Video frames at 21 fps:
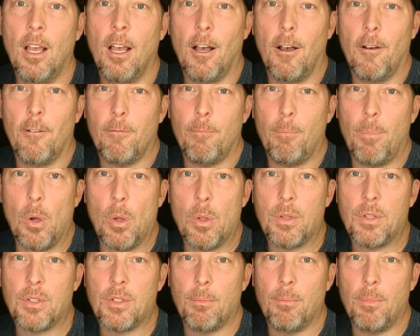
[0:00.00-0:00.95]
of
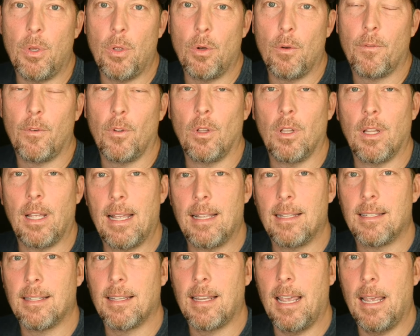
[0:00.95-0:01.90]
both some beautiful
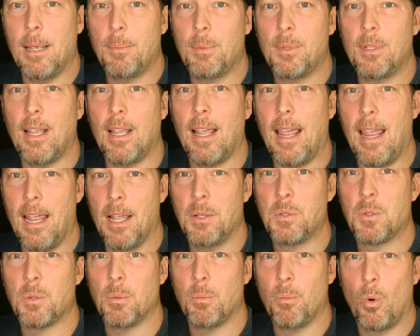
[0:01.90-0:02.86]
landscapes
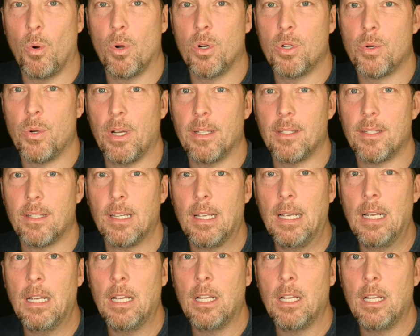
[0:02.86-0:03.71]
and some portraits.